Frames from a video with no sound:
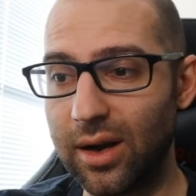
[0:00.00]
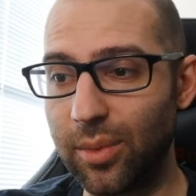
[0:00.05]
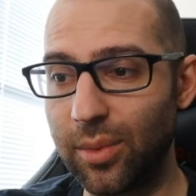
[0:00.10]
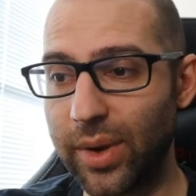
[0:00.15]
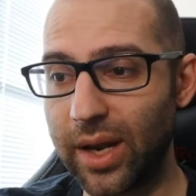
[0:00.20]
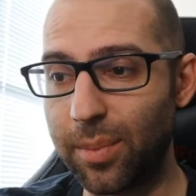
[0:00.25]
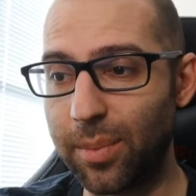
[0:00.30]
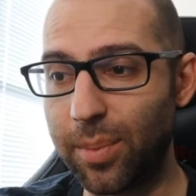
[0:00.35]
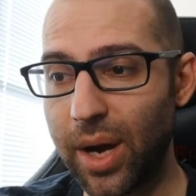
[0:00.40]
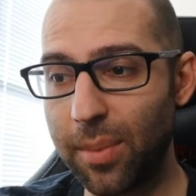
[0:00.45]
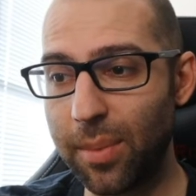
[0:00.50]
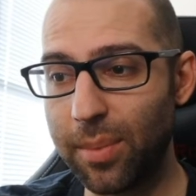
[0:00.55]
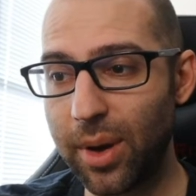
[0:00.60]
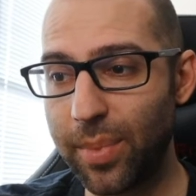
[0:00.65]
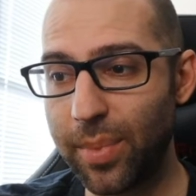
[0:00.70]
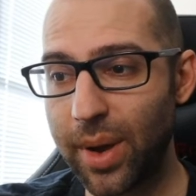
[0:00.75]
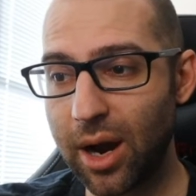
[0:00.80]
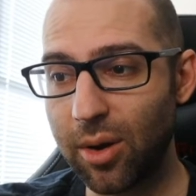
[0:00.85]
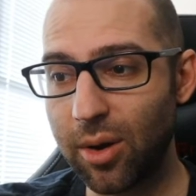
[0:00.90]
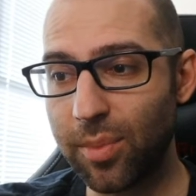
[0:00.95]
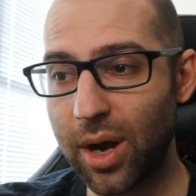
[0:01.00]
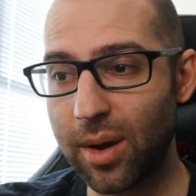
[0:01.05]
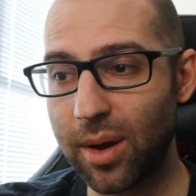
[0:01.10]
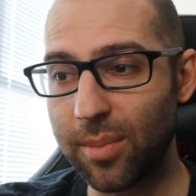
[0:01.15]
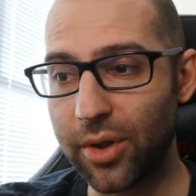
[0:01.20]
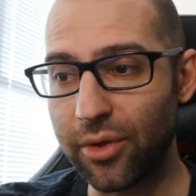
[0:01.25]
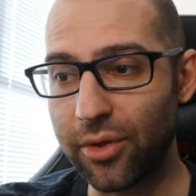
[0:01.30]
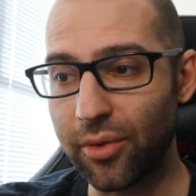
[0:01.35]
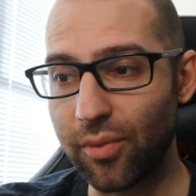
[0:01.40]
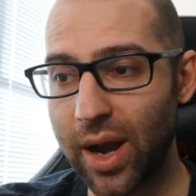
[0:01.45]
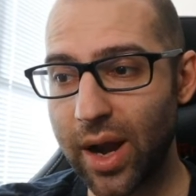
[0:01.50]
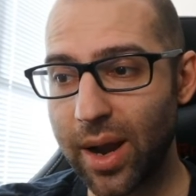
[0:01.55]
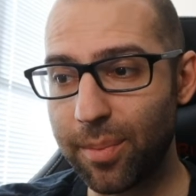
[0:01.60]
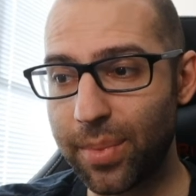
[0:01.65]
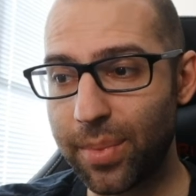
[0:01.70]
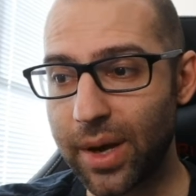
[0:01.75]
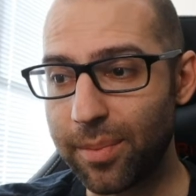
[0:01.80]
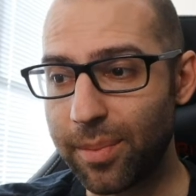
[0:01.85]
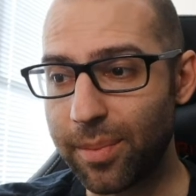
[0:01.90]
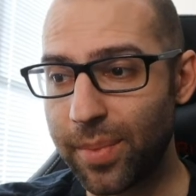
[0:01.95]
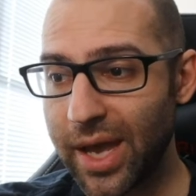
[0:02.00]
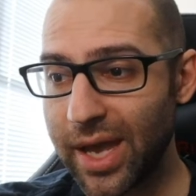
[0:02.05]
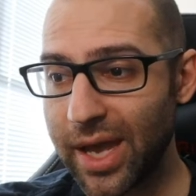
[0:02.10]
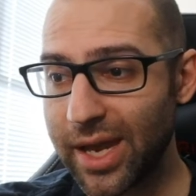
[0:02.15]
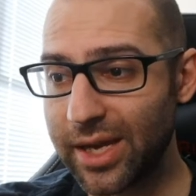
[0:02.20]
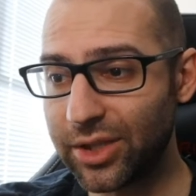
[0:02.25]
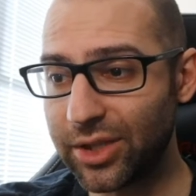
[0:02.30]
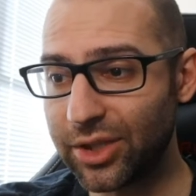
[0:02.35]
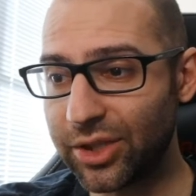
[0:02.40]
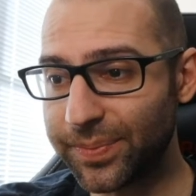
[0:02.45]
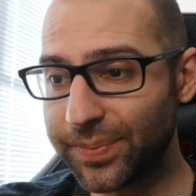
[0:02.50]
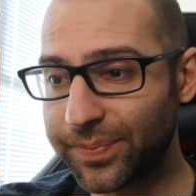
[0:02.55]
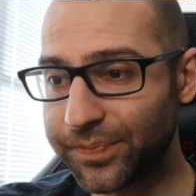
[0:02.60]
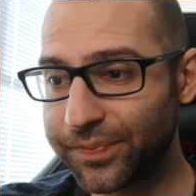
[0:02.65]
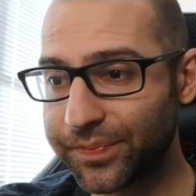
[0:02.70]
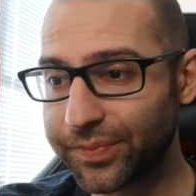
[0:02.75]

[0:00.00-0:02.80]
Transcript: We get a pop-up powerbomb on the ramp by Page.